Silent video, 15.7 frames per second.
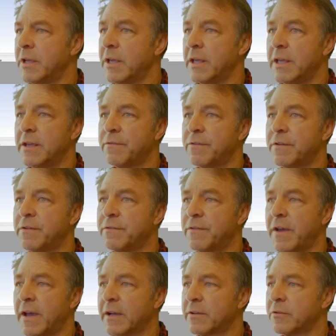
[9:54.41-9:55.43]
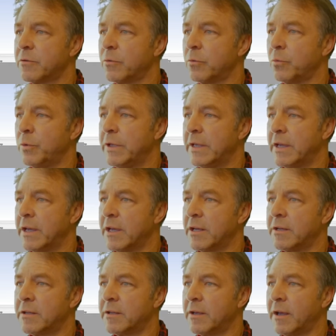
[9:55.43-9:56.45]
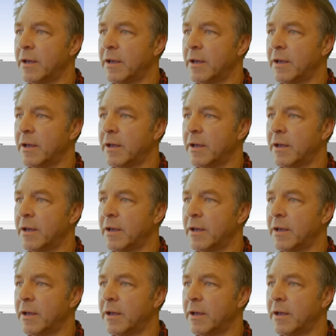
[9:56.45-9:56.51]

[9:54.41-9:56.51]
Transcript: If in fact we had